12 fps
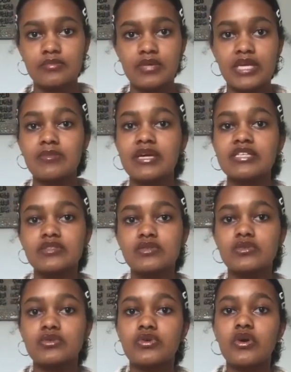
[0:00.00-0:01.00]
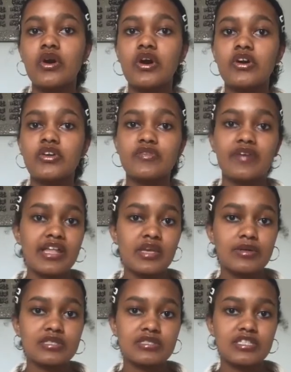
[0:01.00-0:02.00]
In my school, your value
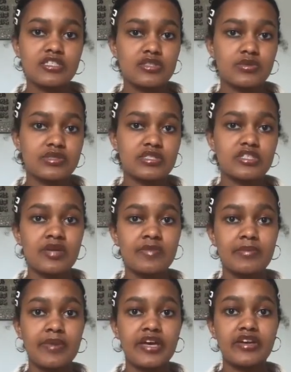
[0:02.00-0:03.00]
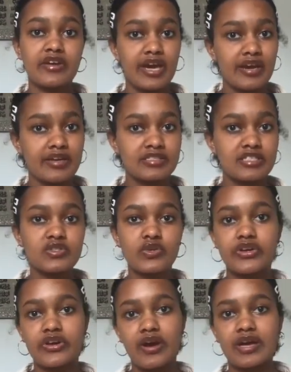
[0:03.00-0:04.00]
as a teacher was determined by your heritage or
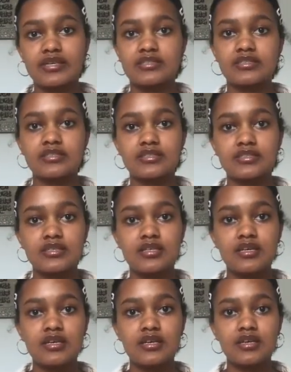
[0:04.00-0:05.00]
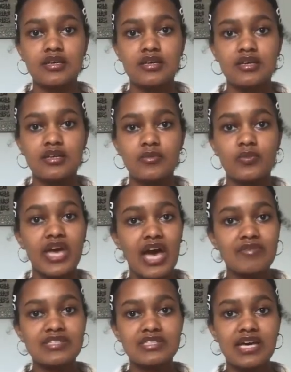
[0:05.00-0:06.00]
your accent. We have
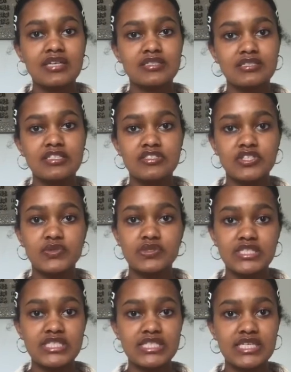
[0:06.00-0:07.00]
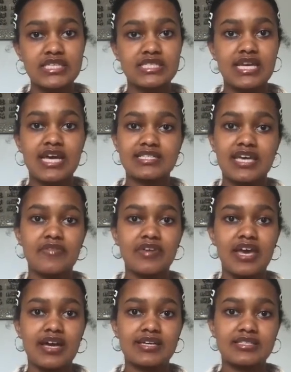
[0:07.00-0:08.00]
a science teacher who's Sudanese and has a heavy
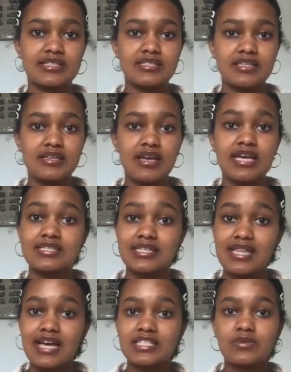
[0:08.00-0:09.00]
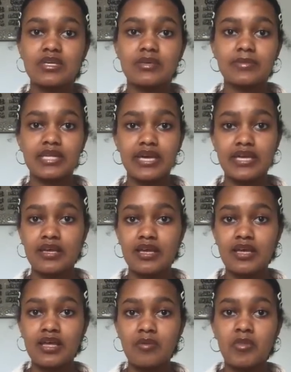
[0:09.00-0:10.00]
accent. As a class, we complain.
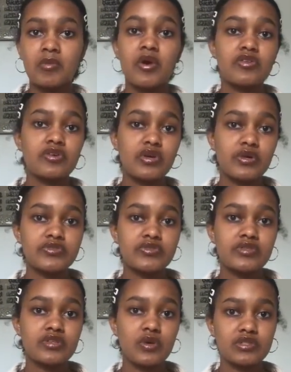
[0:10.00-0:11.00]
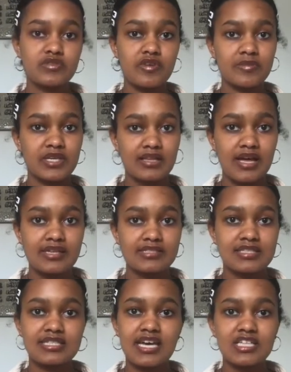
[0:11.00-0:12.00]
My mother goes through the notes from the class
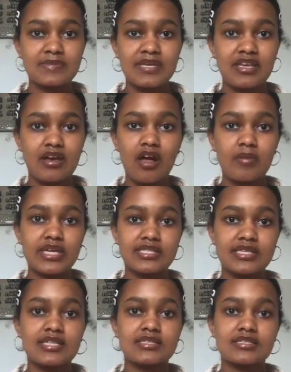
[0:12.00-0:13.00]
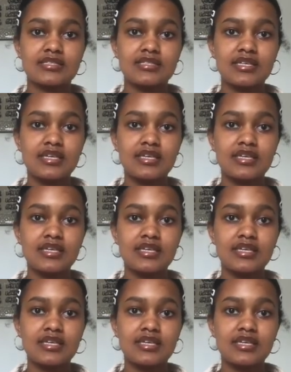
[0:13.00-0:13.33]
and tells me they all make sense.